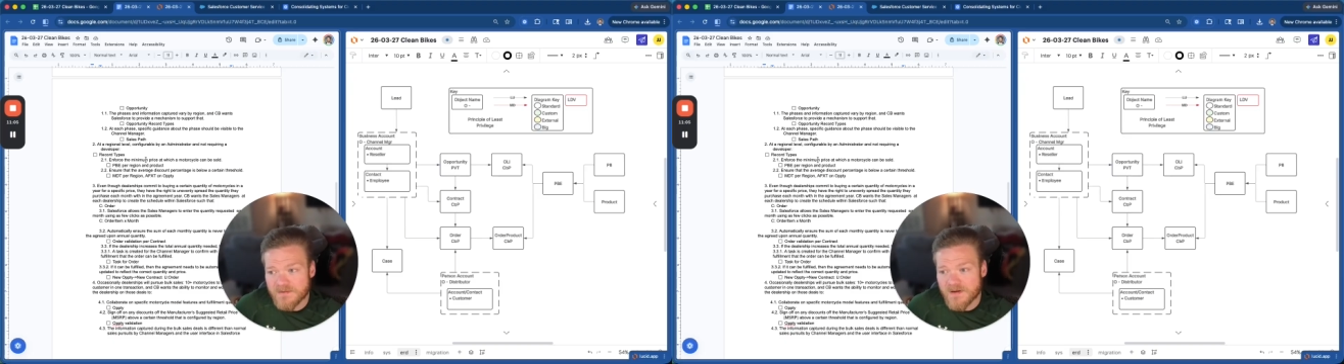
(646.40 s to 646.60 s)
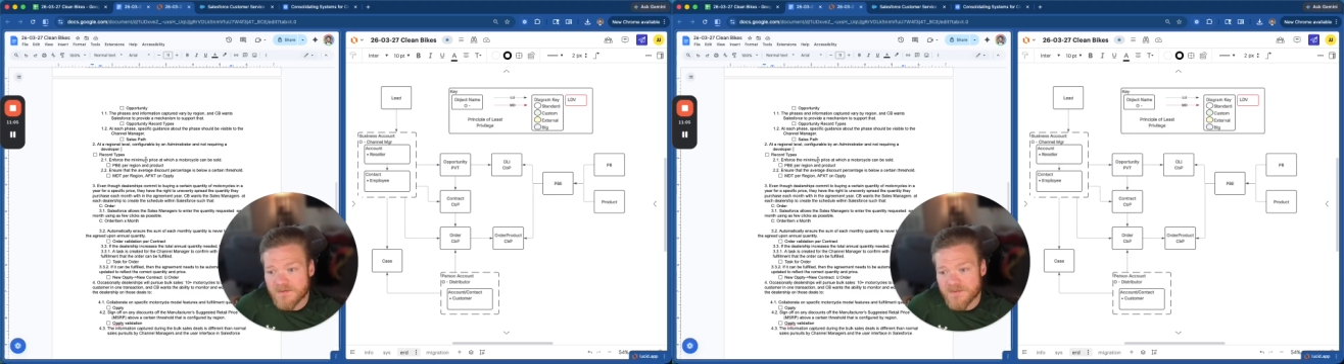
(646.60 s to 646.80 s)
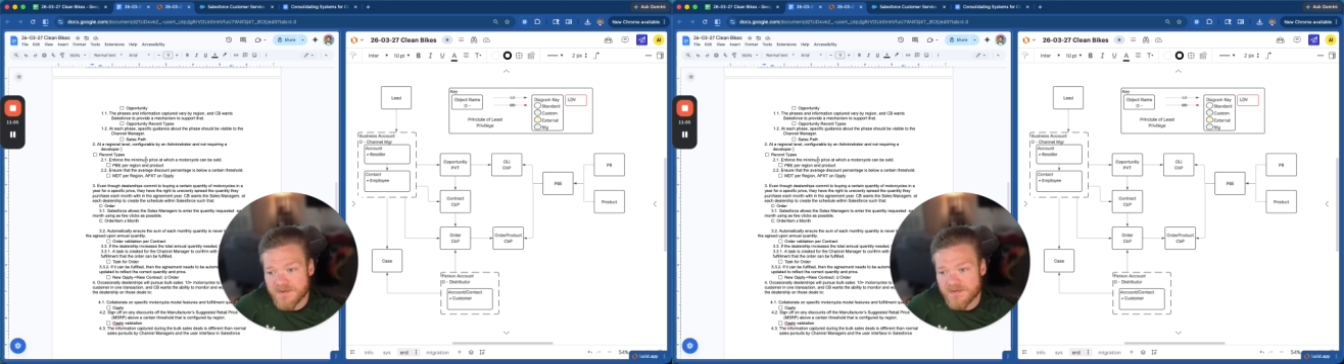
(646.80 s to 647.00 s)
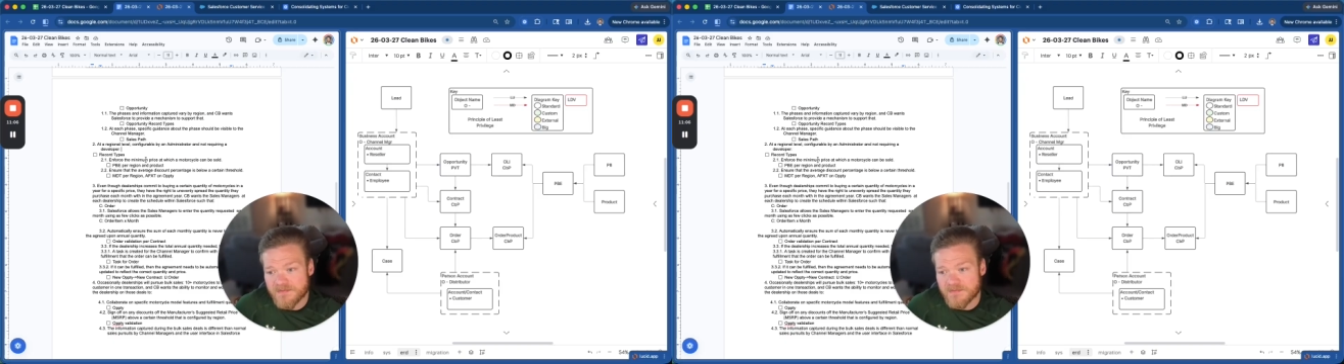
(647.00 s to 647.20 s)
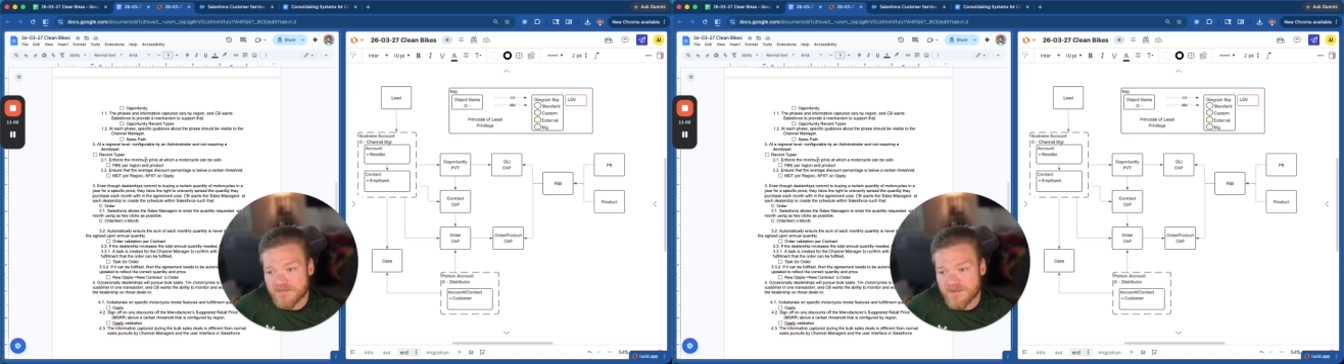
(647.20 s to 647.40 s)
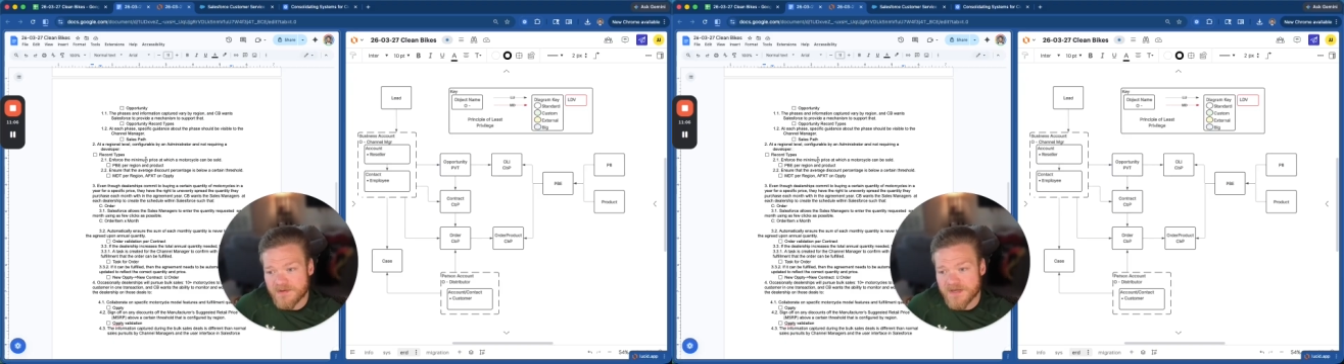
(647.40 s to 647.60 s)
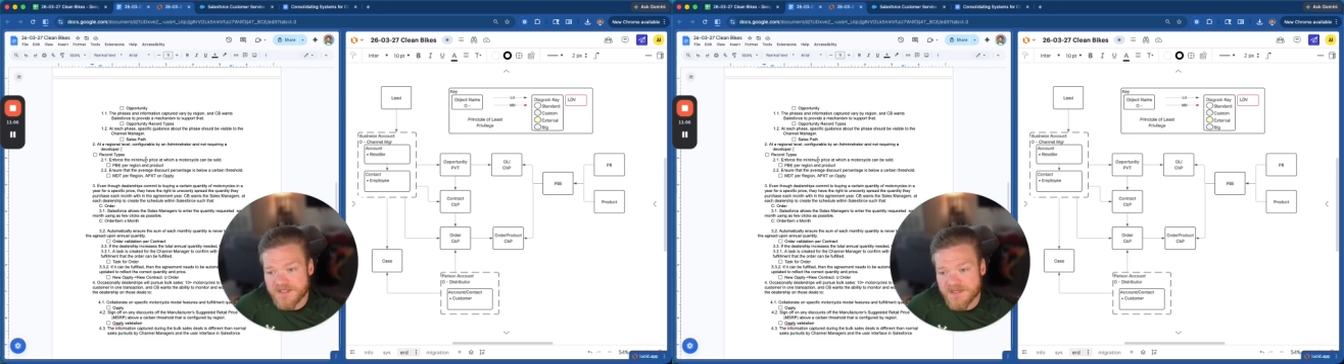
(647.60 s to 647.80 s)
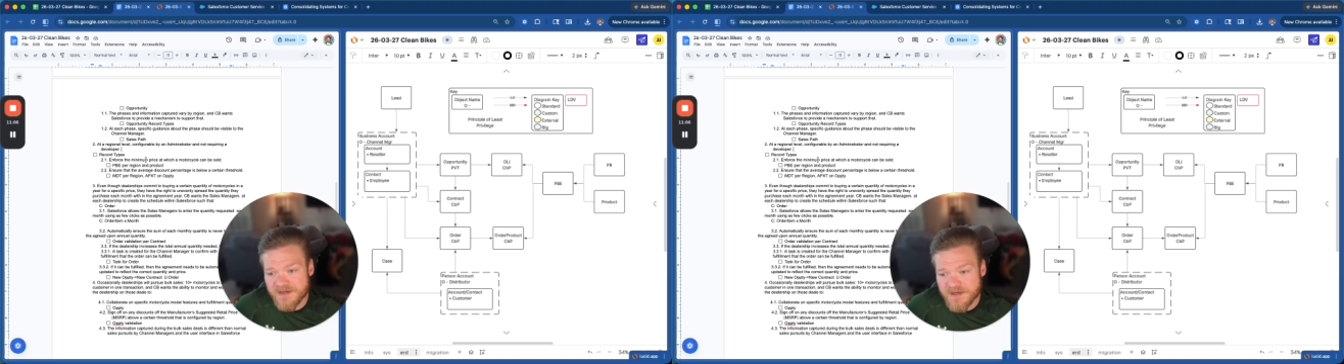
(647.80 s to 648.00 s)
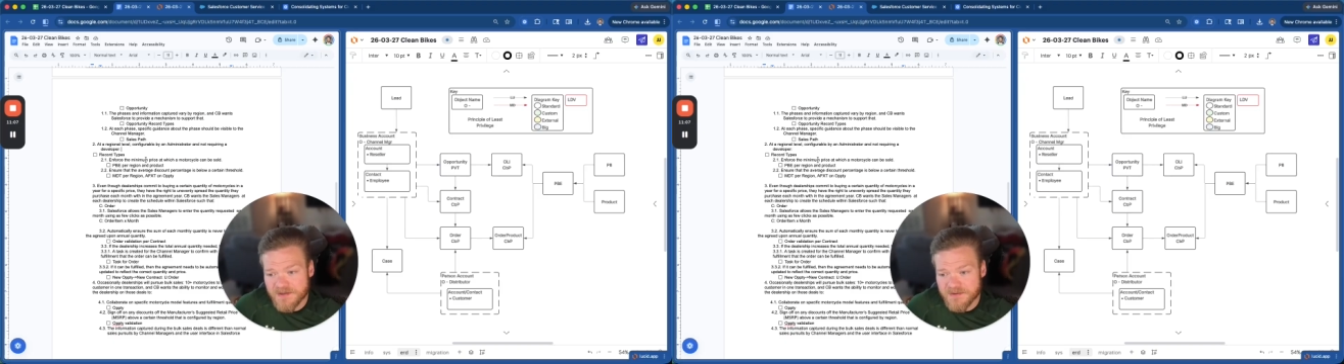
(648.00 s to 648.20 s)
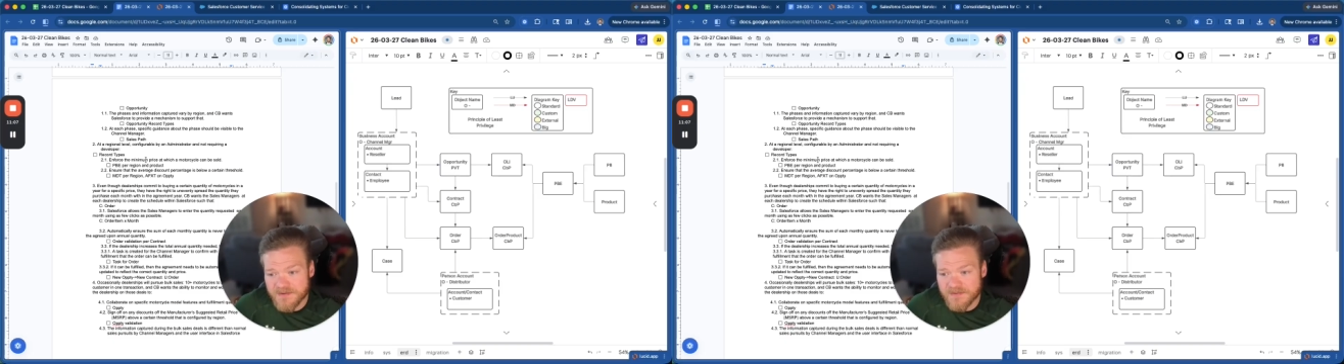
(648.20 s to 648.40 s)
Not with clicks, not
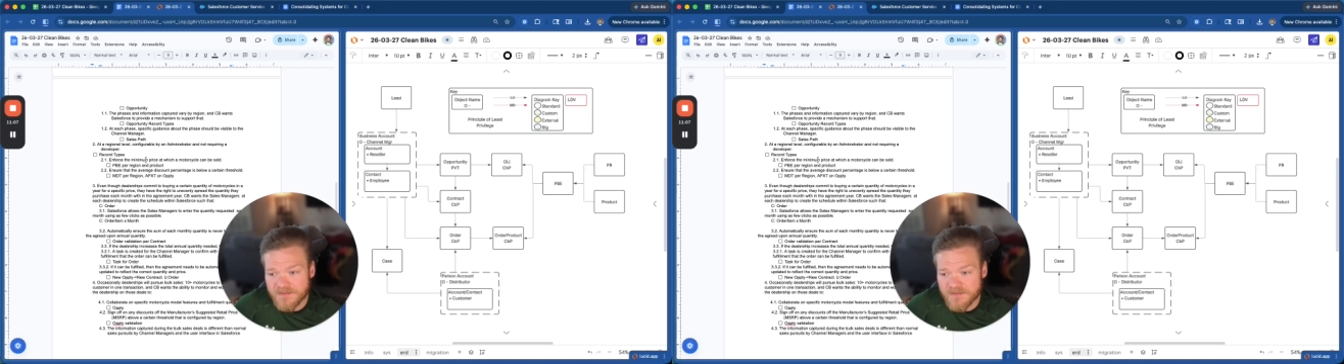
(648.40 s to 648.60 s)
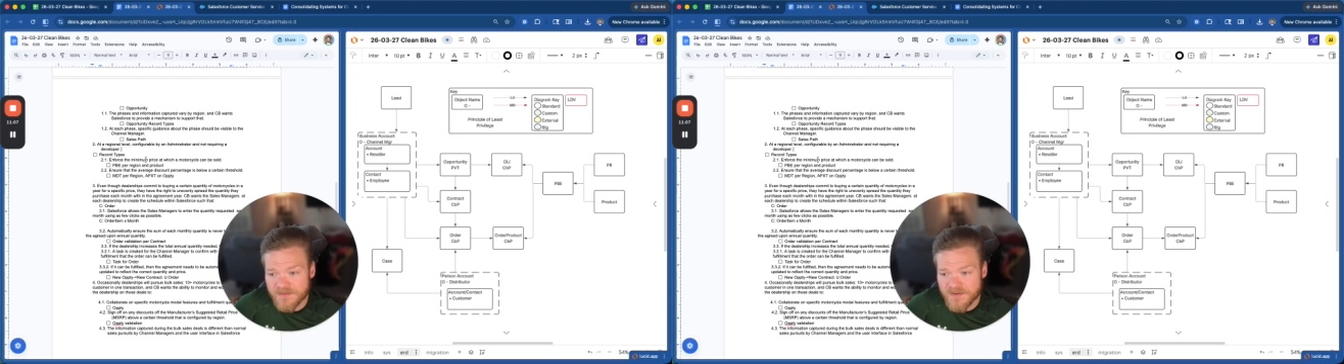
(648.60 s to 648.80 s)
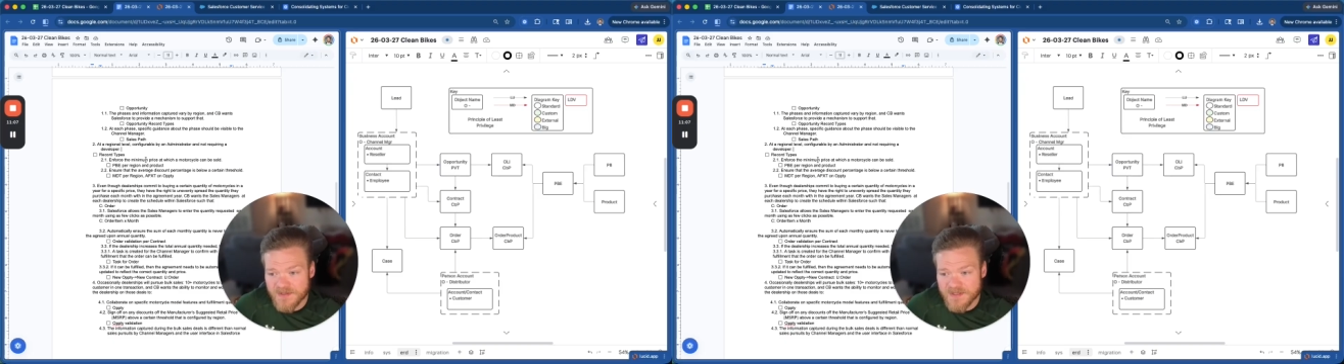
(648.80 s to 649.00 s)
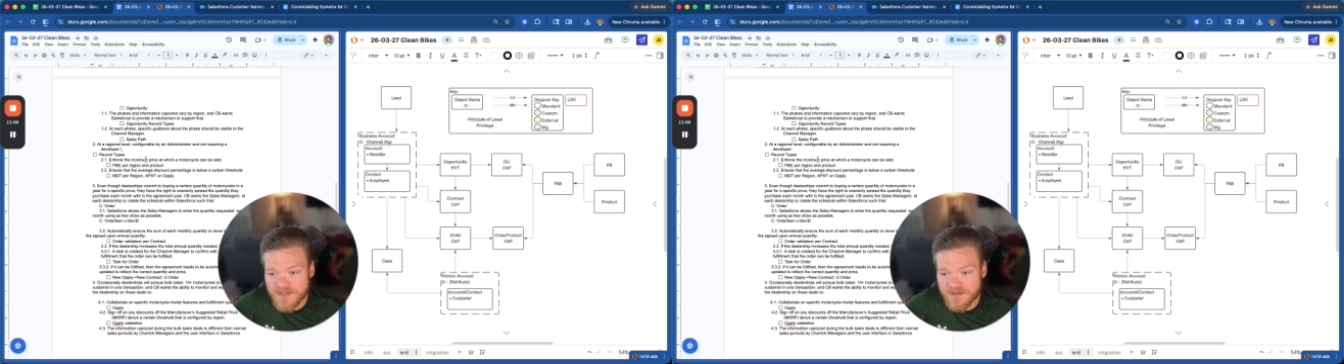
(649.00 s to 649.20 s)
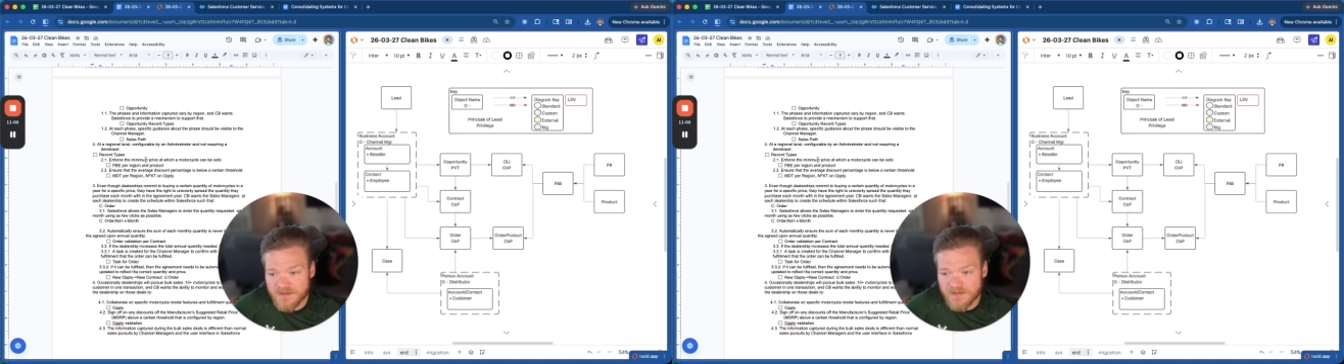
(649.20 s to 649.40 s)
code, of course.